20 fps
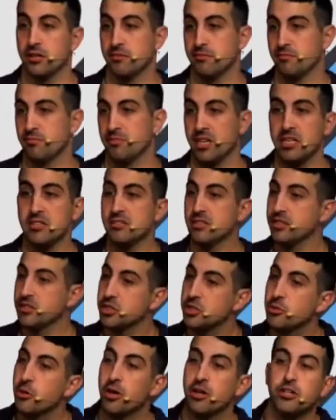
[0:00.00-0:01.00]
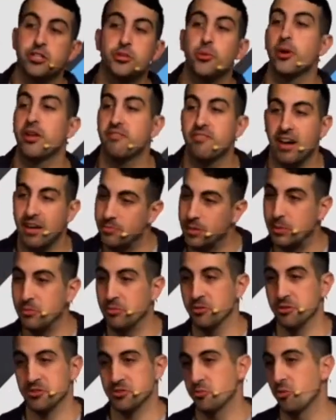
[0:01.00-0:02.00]
easily 225 people
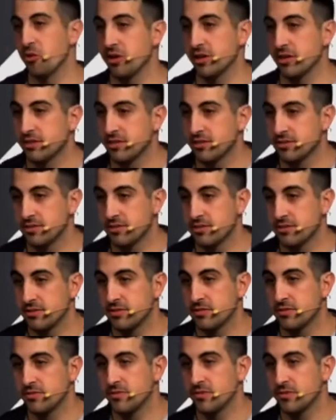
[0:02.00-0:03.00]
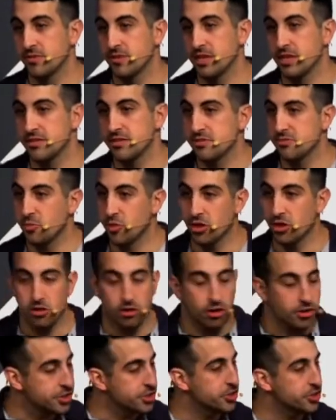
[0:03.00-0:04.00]
this morning. It's one of the
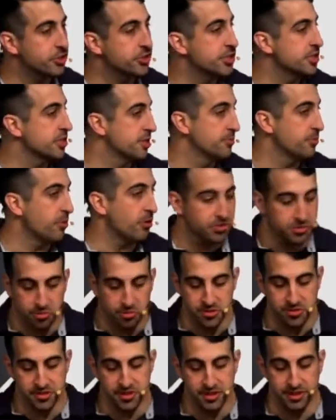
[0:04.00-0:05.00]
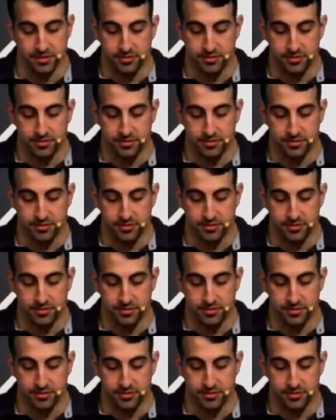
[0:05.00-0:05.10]
largest churches in Baltimore City.